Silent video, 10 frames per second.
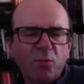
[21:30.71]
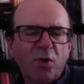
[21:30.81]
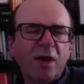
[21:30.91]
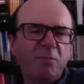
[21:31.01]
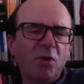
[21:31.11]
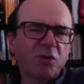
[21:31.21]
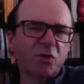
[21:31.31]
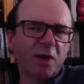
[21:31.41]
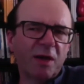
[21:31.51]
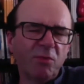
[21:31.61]
I'm not
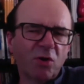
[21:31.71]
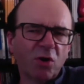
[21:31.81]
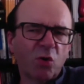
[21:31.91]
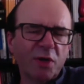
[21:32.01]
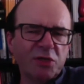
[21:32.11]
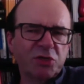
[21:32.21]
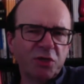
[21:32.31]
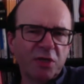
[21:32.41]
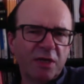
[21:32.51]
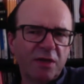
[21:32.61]
doing, I'm not
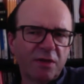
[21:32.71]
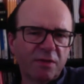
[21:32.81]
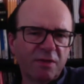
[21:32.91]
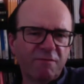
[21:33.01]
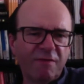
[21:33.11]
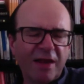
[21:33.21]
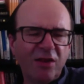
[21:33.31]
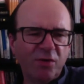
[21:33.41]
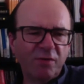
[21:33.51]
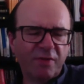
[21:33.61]
questioning the
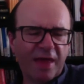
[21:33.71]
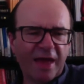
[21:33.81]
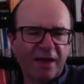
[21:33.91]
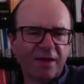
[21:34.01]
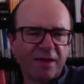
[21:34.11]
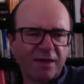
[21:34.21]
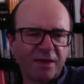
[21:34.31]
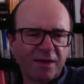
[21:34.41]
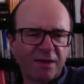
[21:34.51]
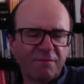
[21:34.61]
value of that
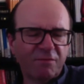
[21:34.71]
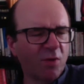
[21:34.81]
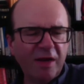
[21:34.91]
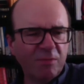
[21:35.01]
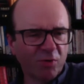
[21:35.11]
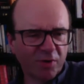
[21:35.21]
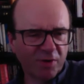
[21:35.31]
for anybody.